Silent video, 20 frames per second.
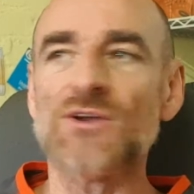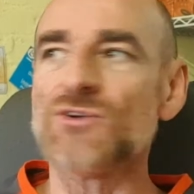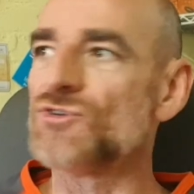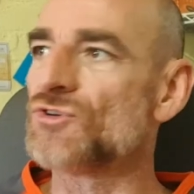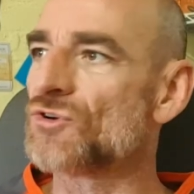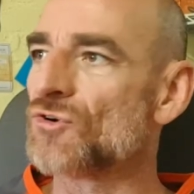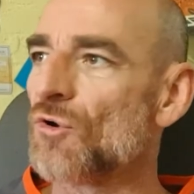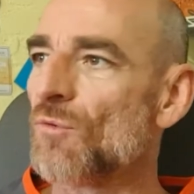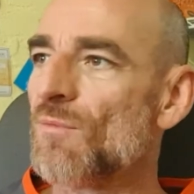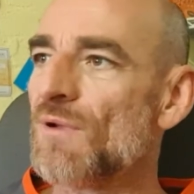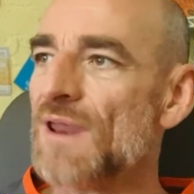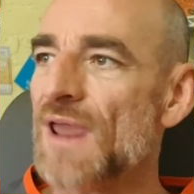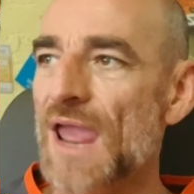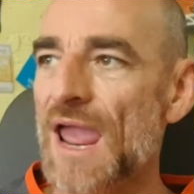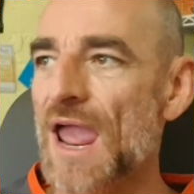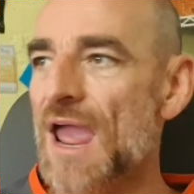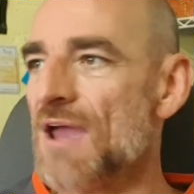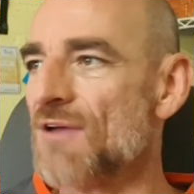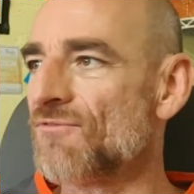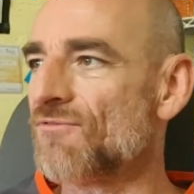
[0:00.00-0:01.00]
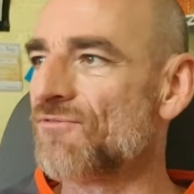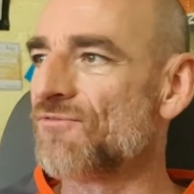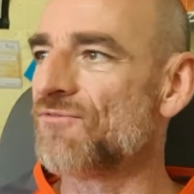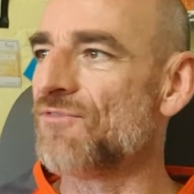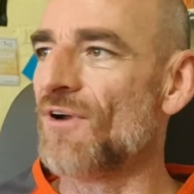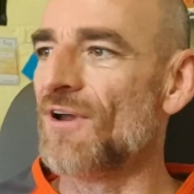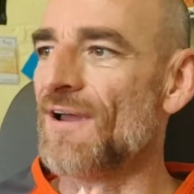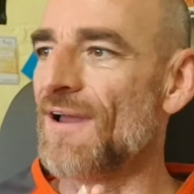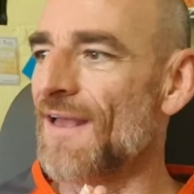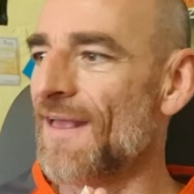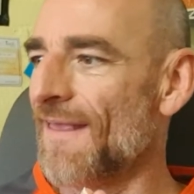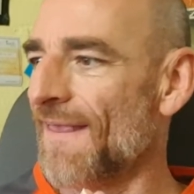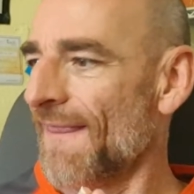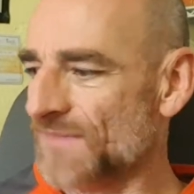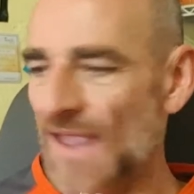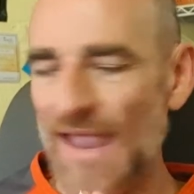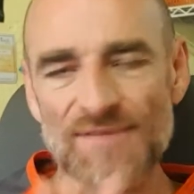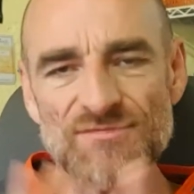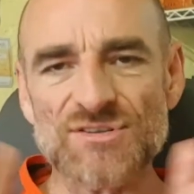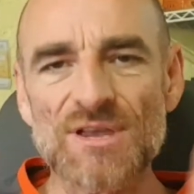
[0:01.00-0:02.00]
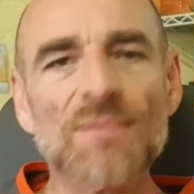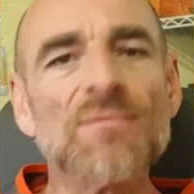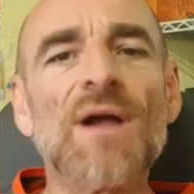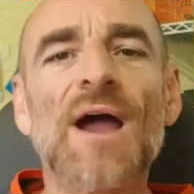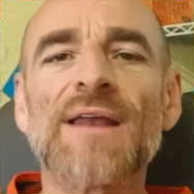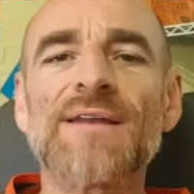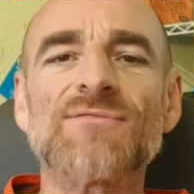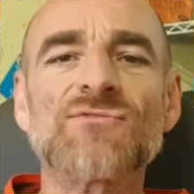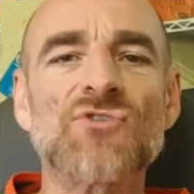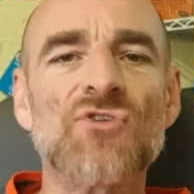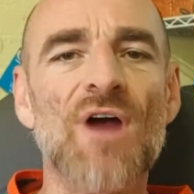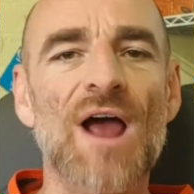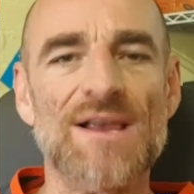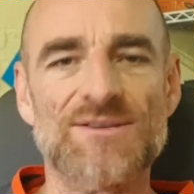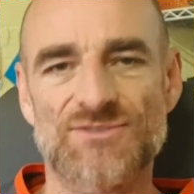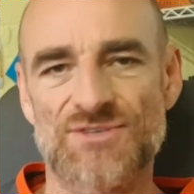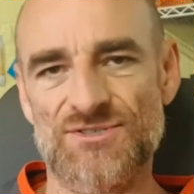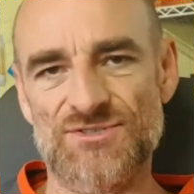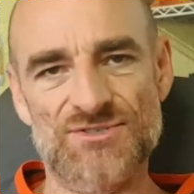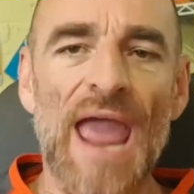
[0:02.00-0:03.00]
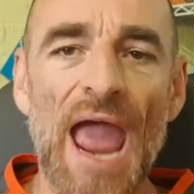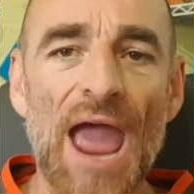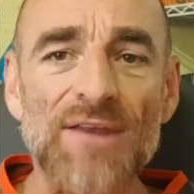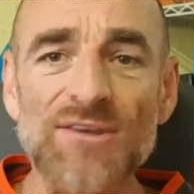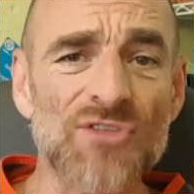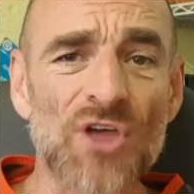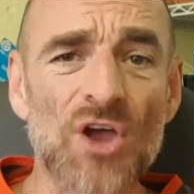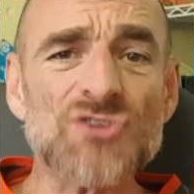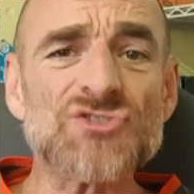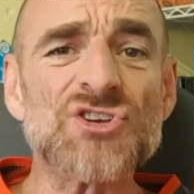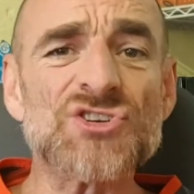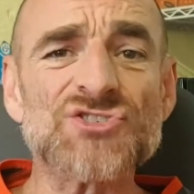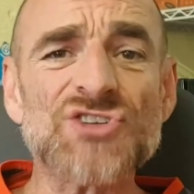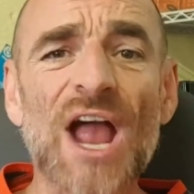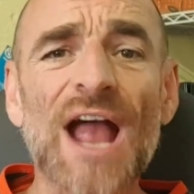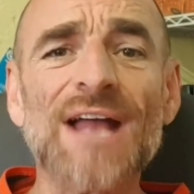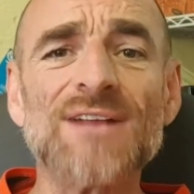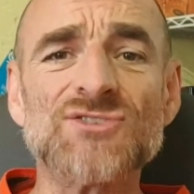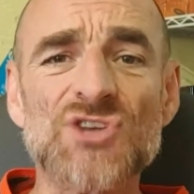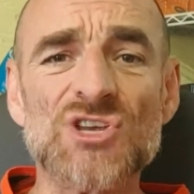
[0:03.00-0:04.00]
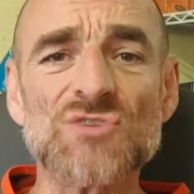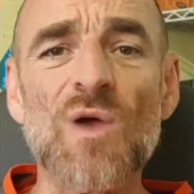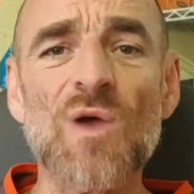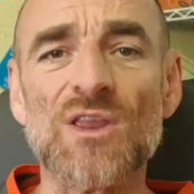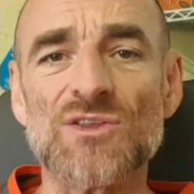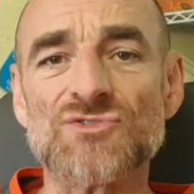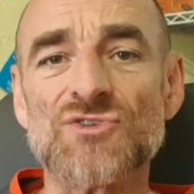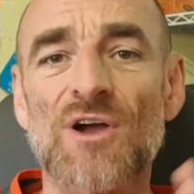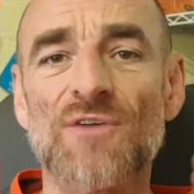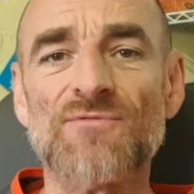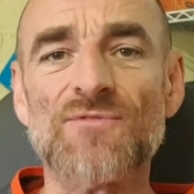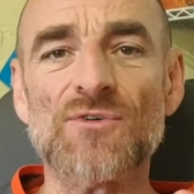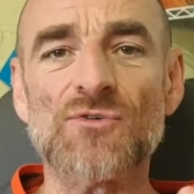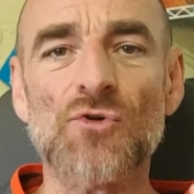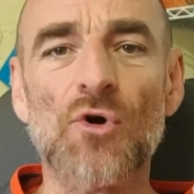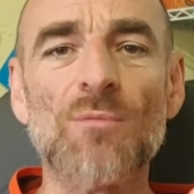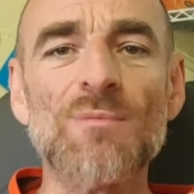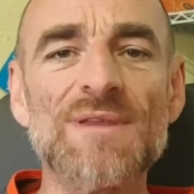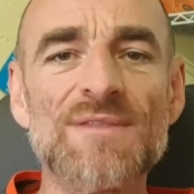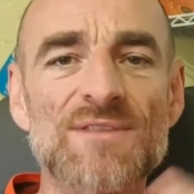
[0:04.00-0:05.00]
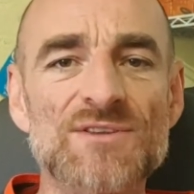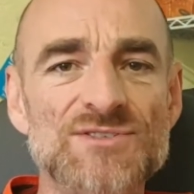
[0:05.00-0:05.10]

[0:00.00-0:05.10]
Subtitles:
You'll normally have some kind of crisis. And those are signs as well. It's often normally the